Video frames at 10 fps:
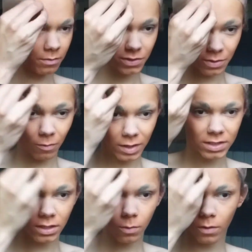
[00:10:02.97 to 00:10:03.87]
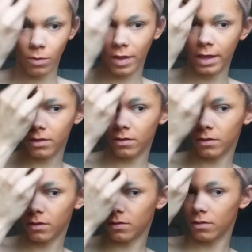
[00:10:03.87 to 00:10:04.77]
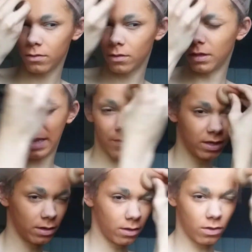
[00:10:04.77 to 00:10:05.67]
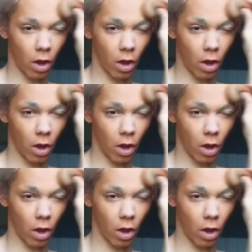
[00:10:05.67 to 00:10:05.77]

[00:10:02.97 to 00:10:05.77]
So I want to see one where like Lemon